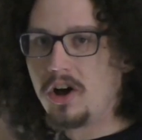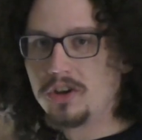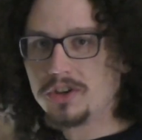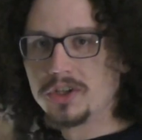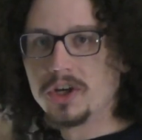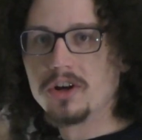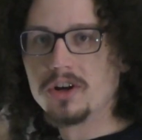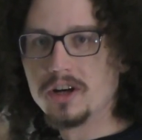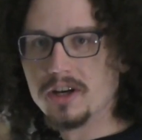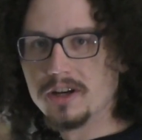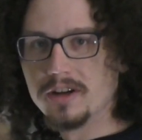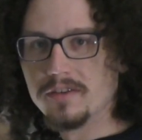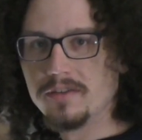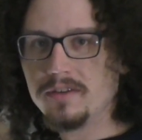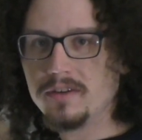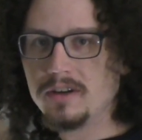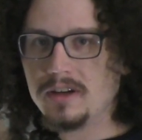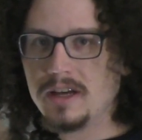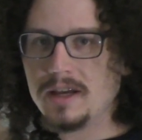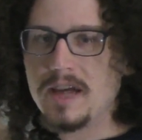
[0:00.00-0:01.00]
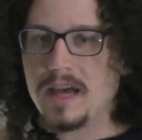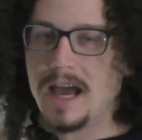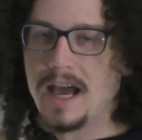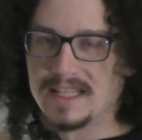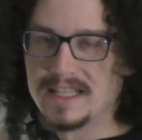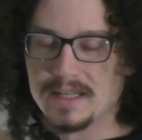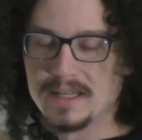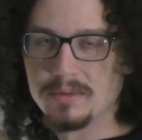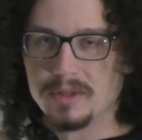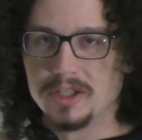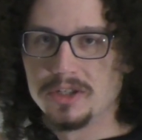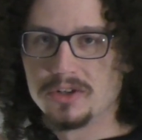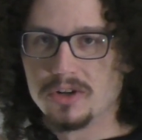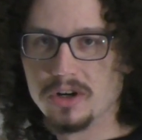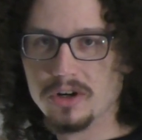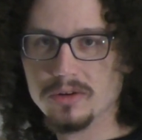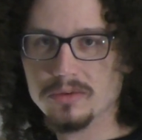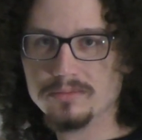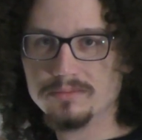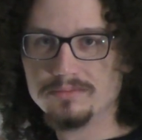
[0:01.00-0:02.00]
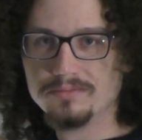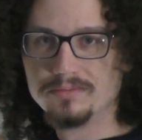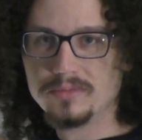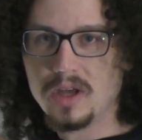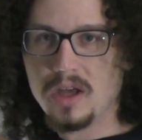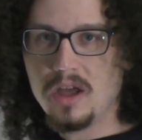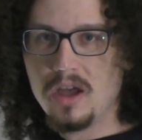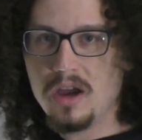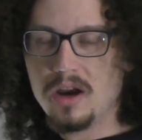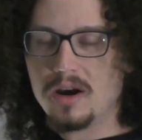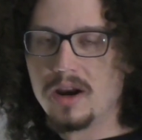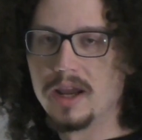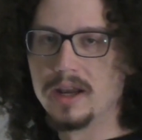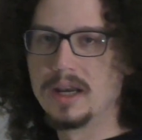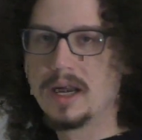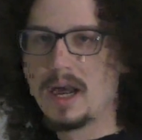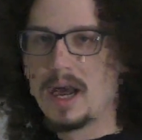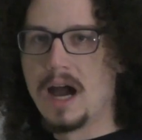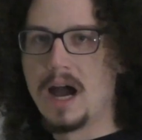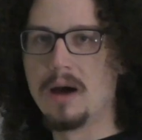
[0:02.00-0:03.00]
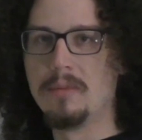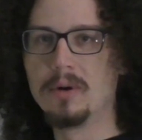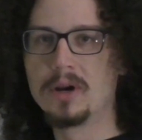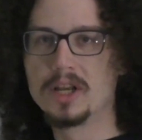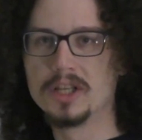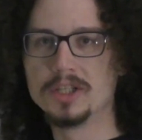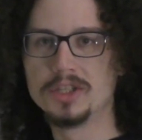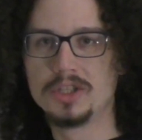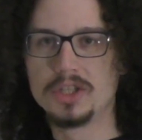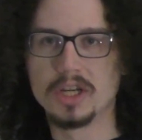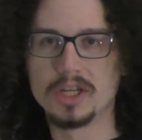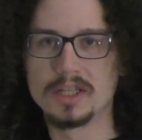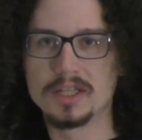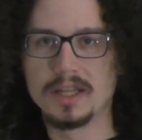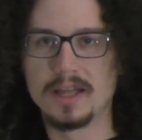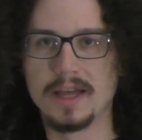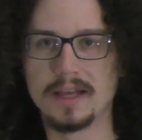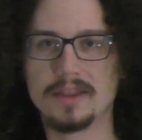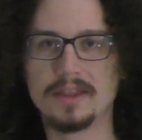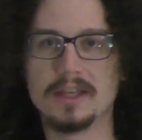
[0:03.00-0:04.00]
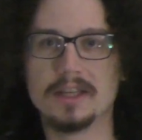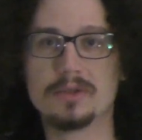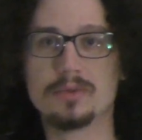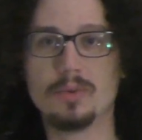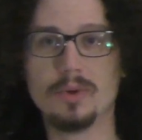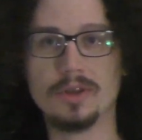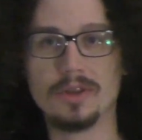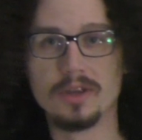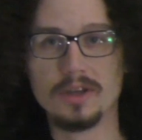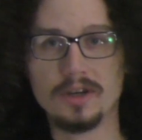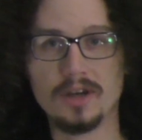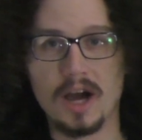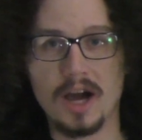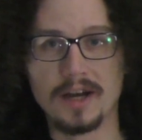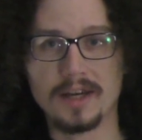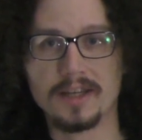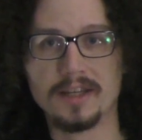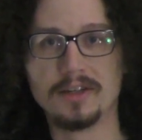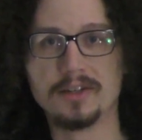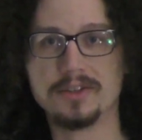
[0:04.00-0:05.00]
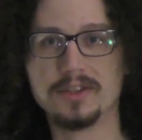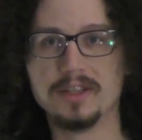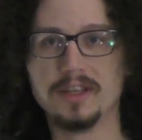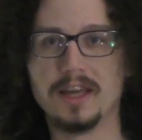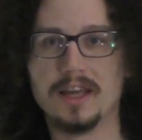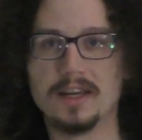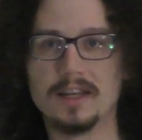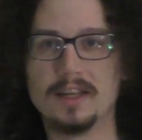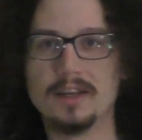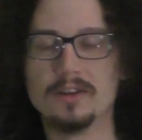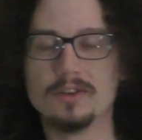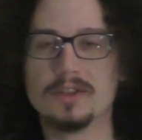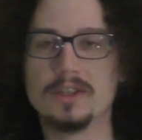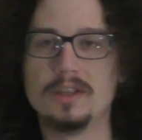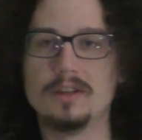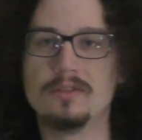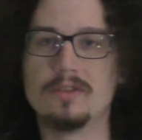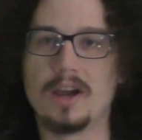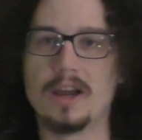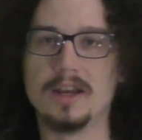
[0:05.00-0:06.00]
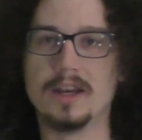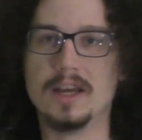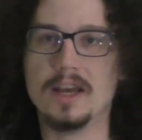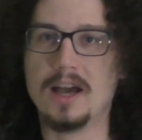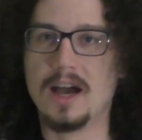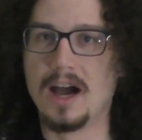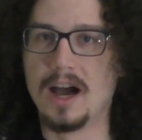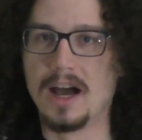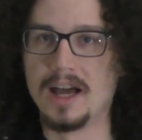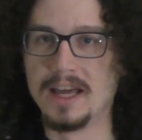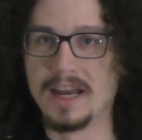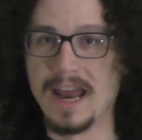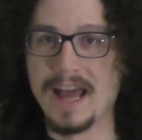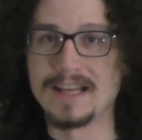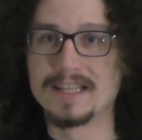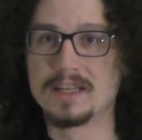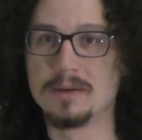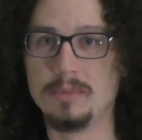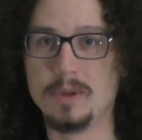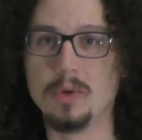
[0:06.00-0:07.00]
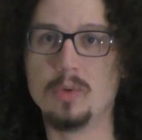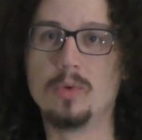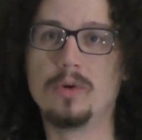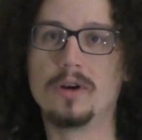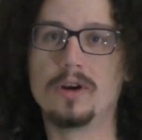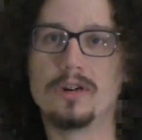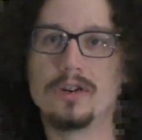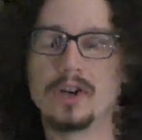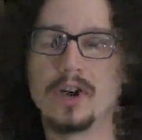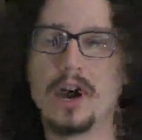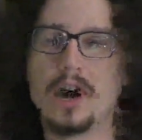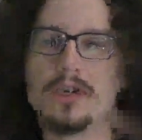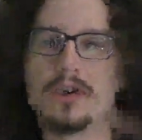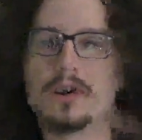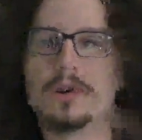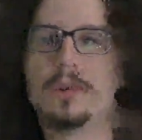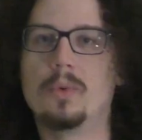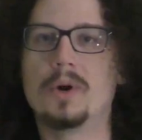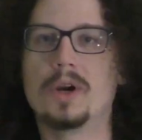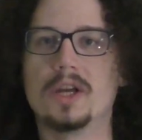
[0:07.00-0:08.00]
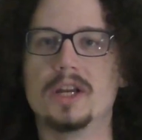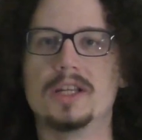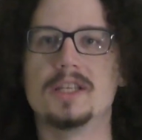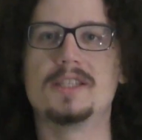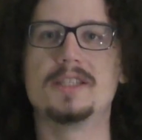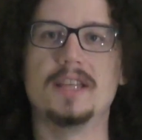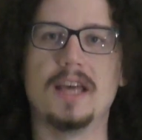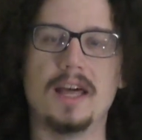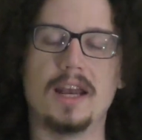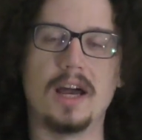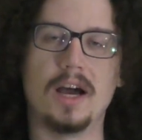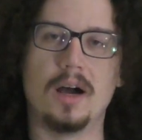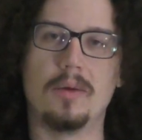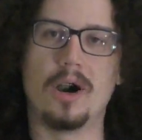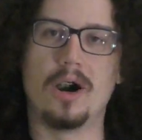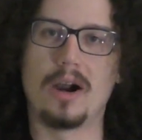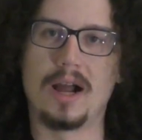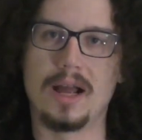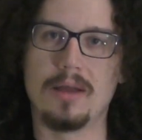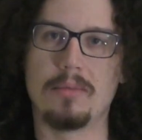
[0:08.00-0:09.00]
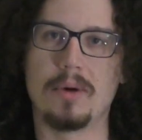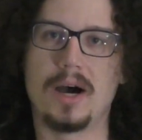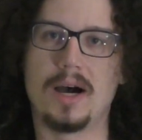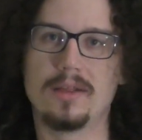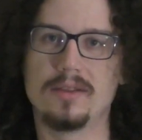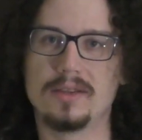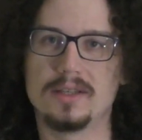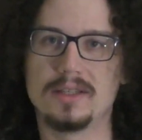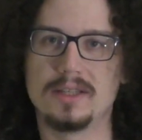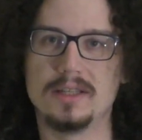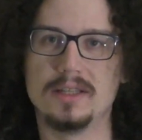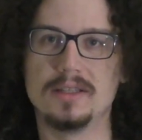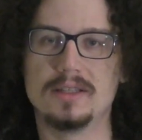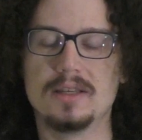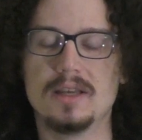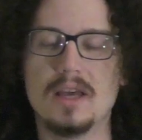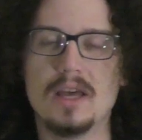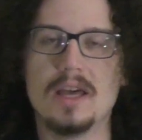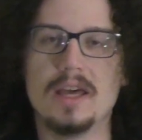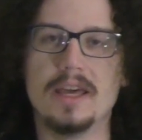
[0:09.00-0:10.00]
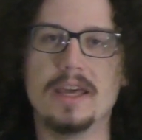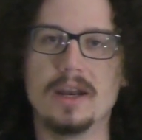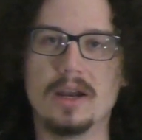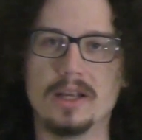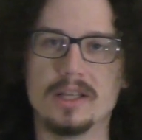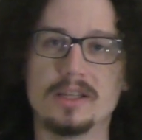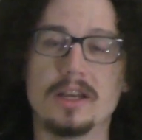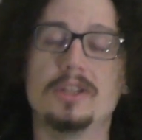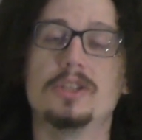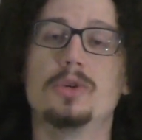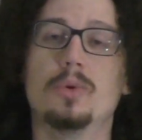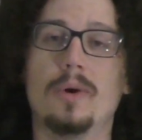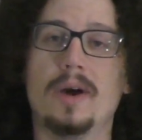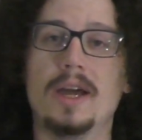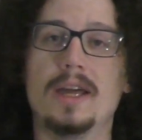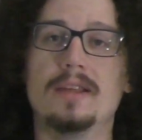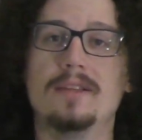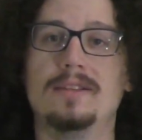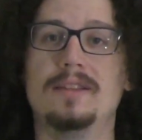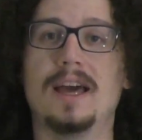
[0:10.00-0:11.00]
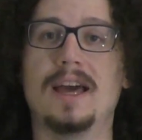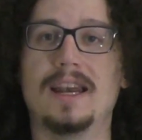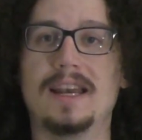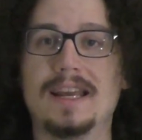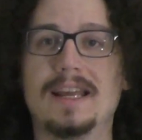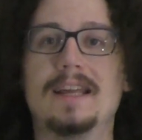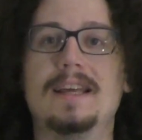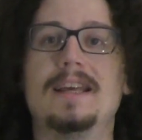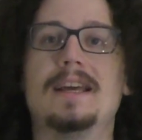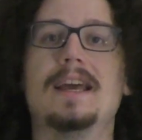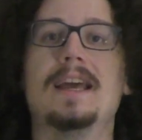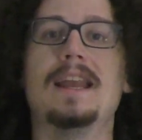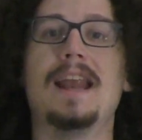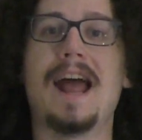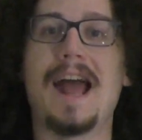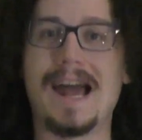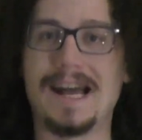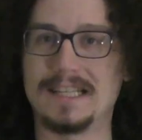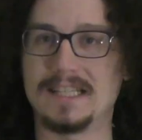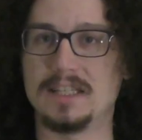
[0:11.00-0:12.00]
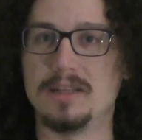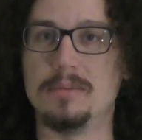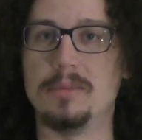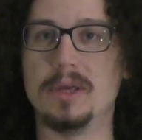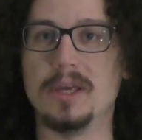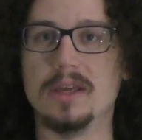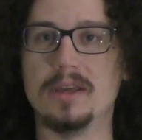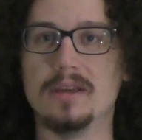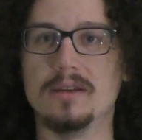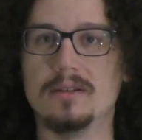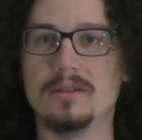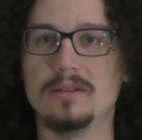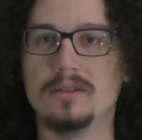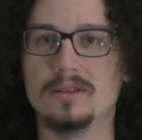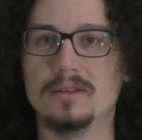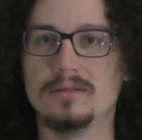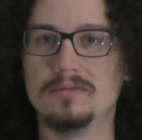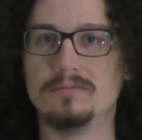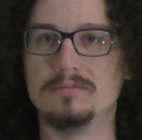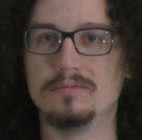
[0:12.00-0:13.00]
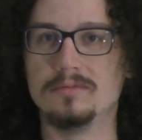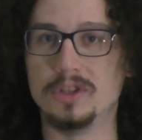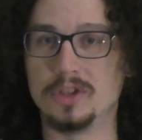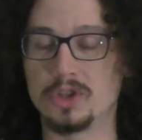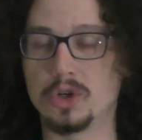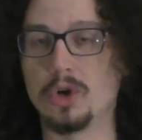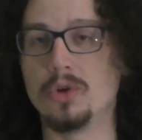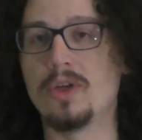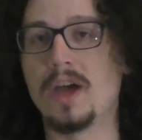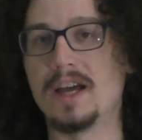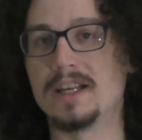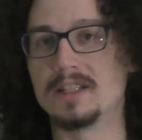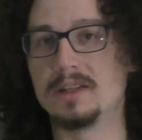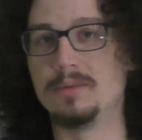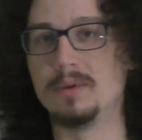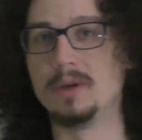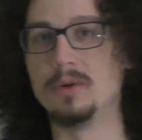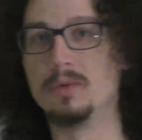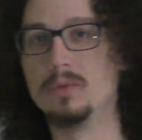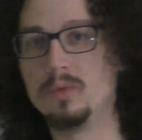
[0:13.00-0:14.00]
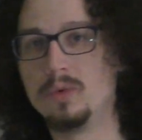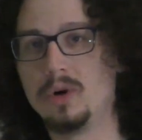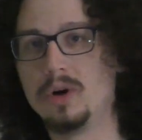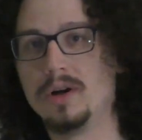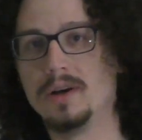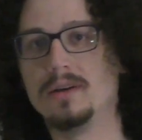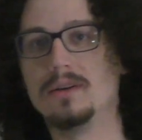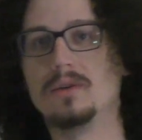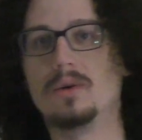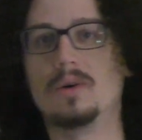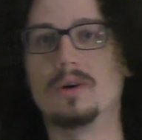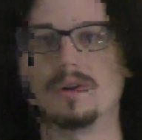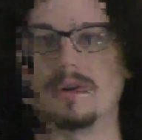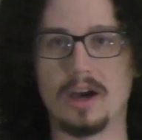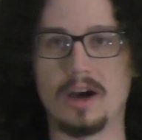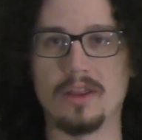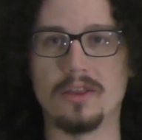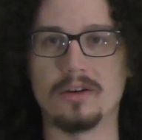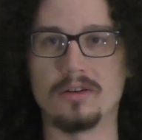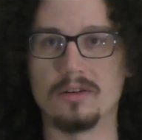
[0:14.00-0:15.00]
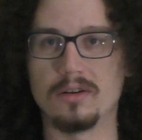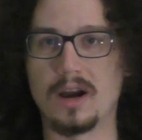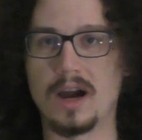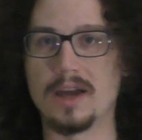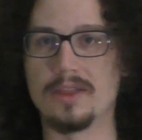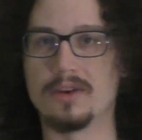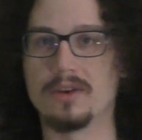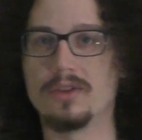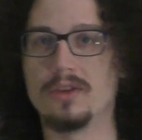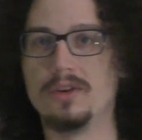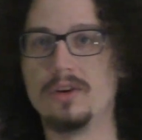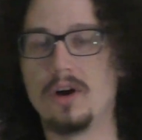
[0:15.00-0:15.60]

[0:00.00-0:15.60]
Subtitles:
if the null hypothesis is incorrect, then the alternative has to be true, right? Because just like this with not guilty and guilty, right, it has to be one or the other. We're gonna set up our hypotheses in such a way that it has to be,